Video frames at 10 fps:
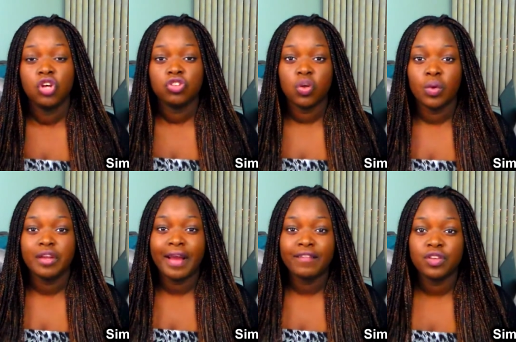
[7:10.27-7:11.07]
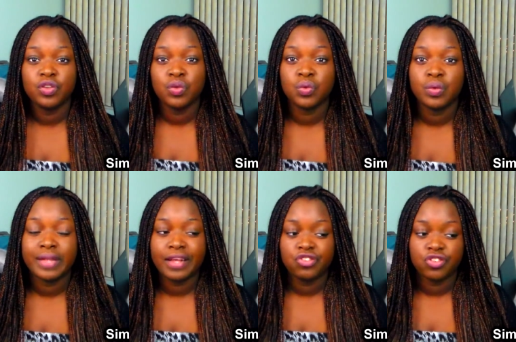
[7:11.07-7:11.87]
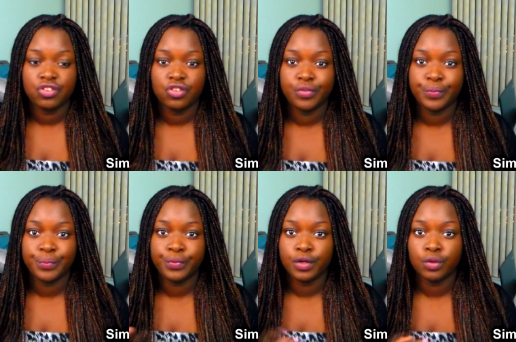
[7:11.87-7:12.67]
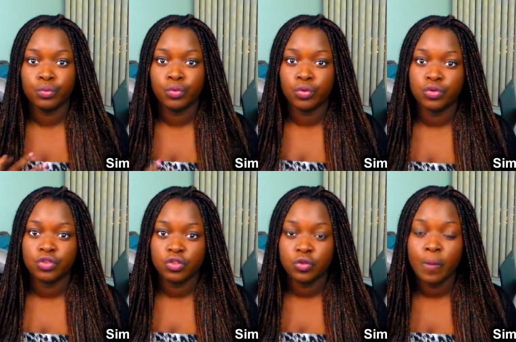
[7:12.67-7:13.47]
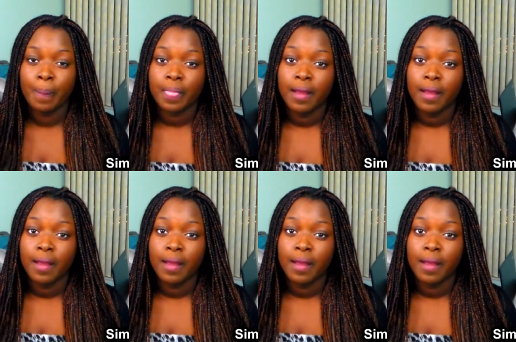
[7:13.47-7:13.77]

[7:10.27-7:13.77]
So what you have to do, that's just the rules. To